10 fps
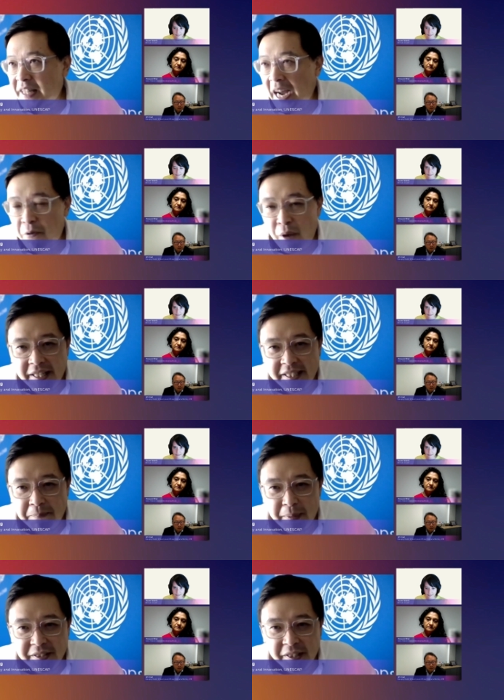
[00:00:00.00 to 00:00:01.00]

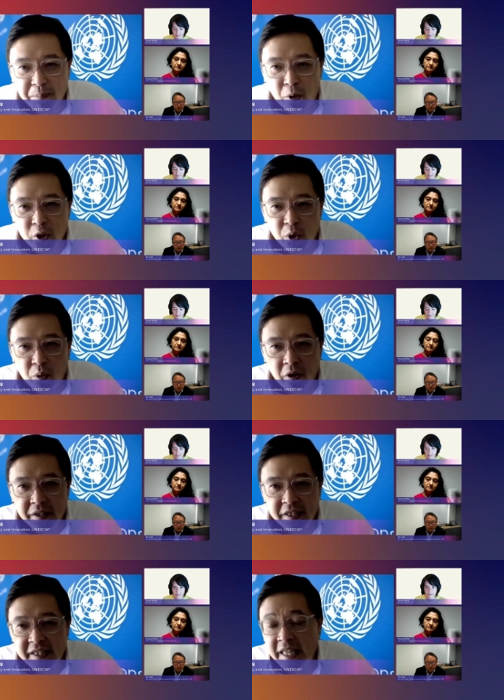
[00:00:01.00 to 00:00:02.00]
directing business more
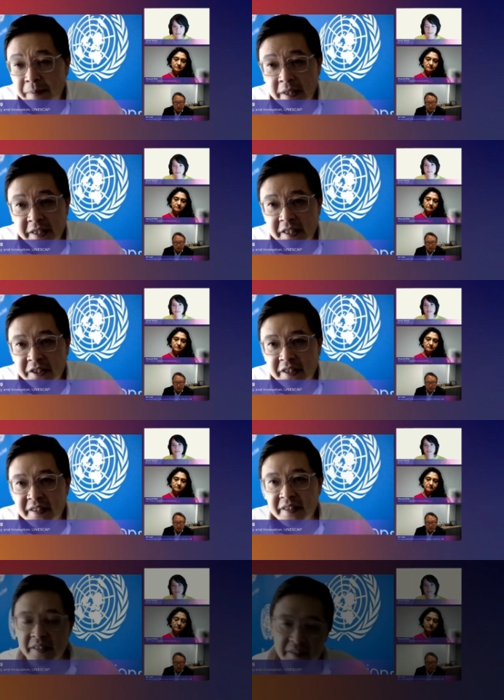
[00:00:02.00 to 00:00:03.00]
towards the sustainability agenda.